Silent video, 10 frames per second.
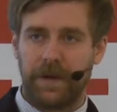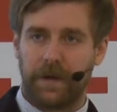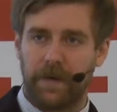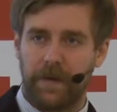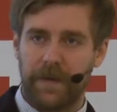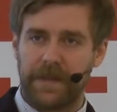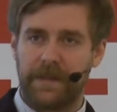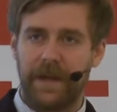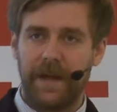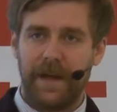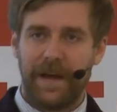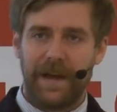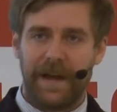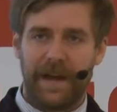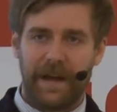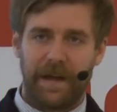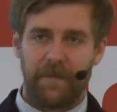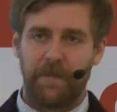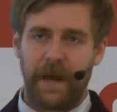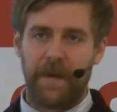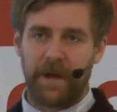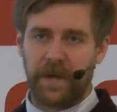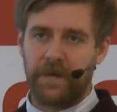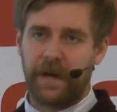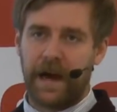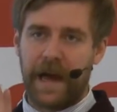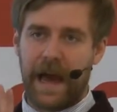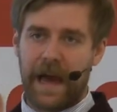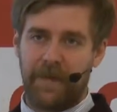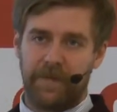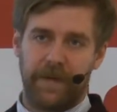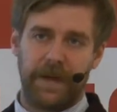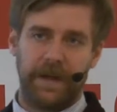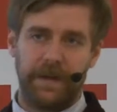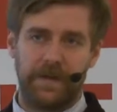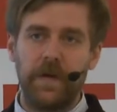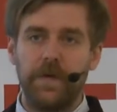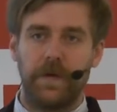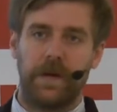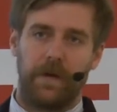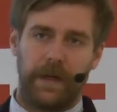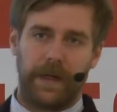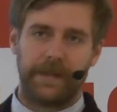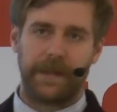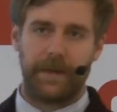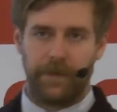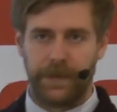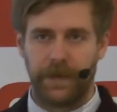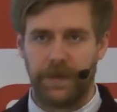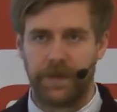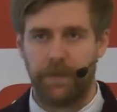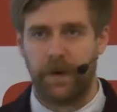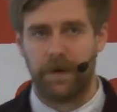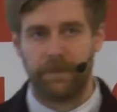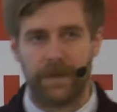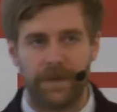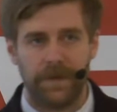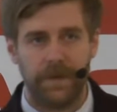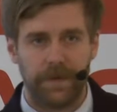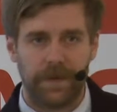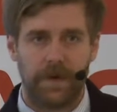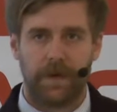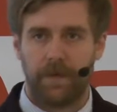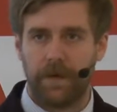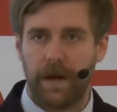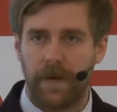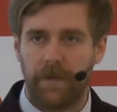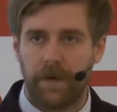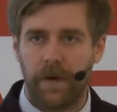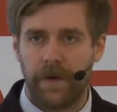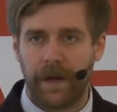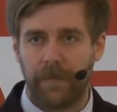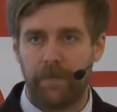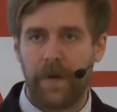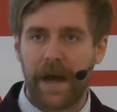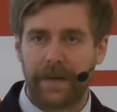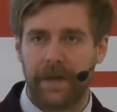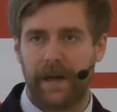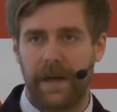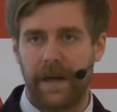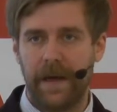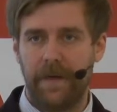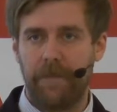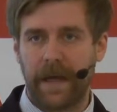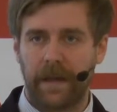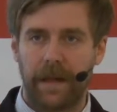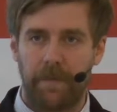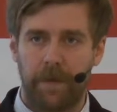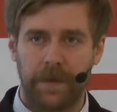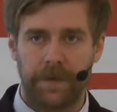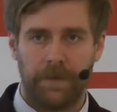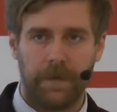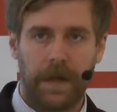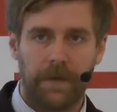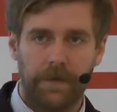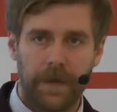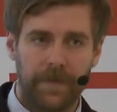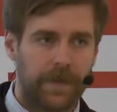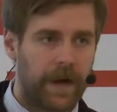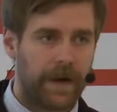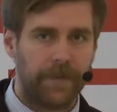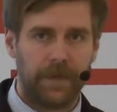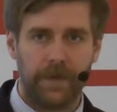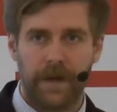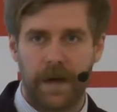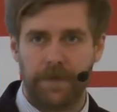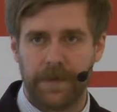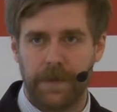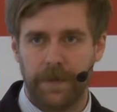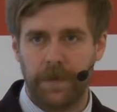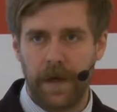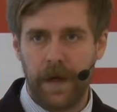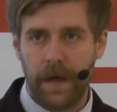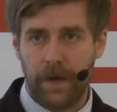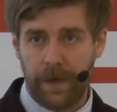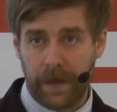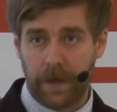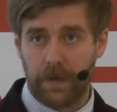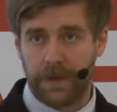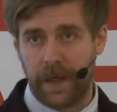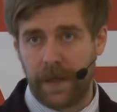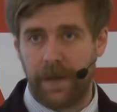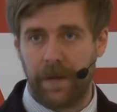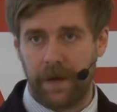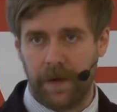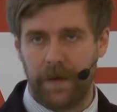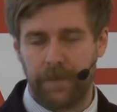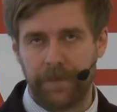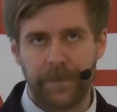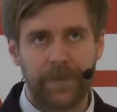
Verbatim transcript: and economist, and I, at my union, I have uh, two colleagues at the research department who talk about lifelong learning and practically making that possible. I know we've tried a few times to renegotiate the um,